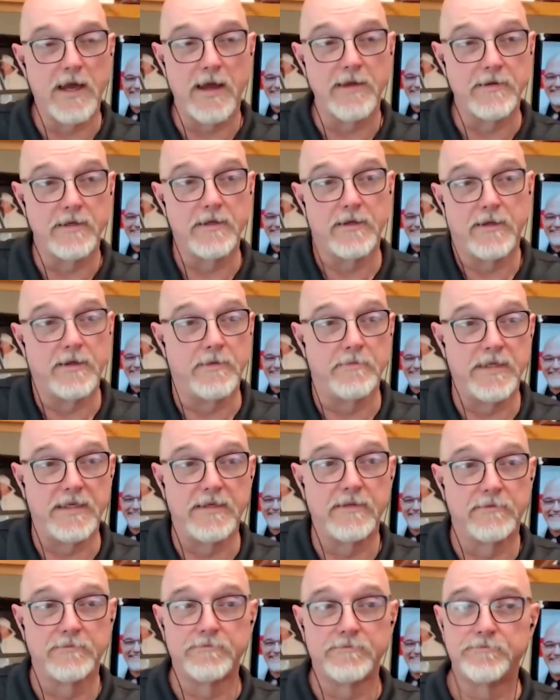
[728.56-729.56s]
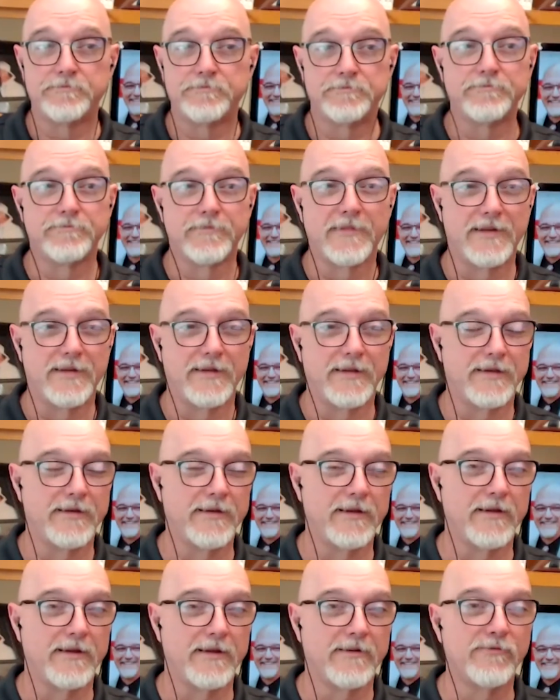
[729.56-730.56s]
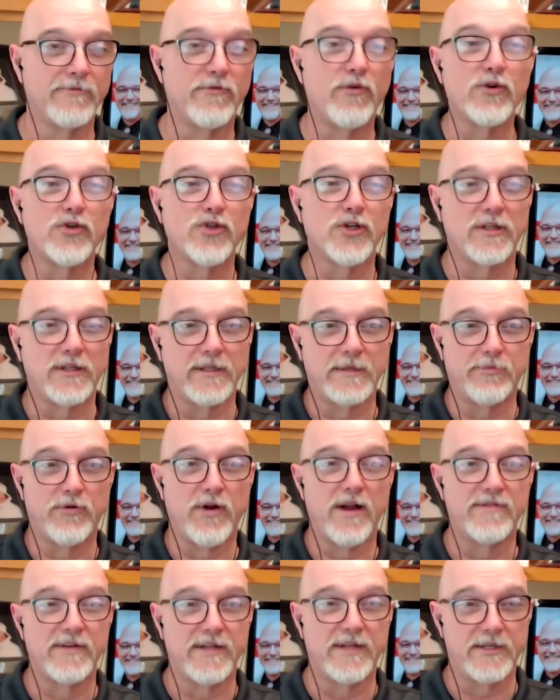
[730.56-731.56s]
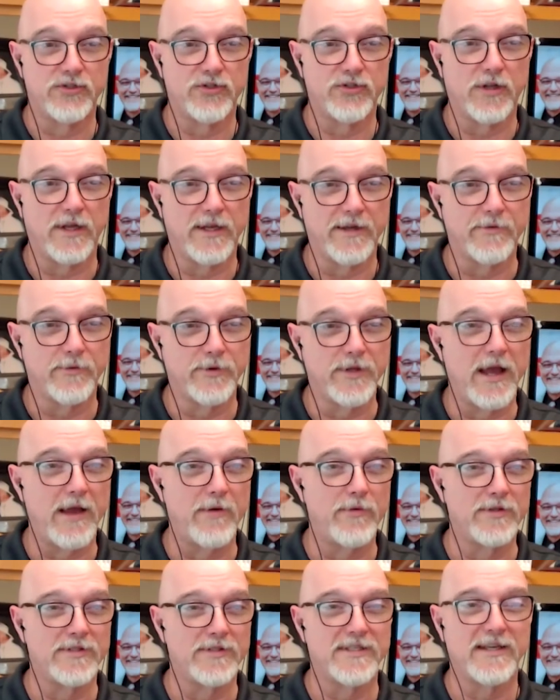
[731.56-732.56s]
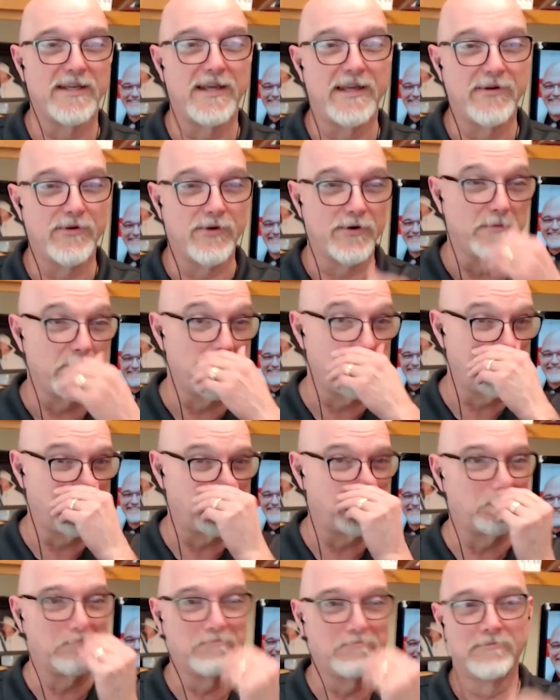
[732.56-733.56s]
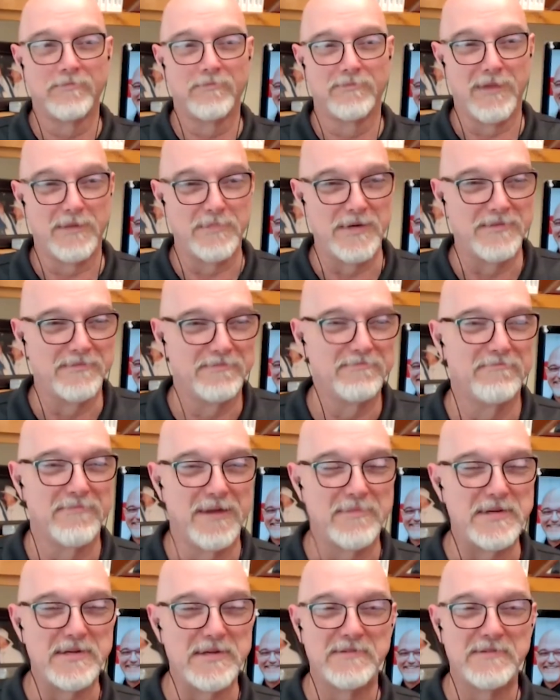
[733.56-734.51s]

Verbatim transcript: Yeah. I mean, unfortunately, providential, I would say, or maybe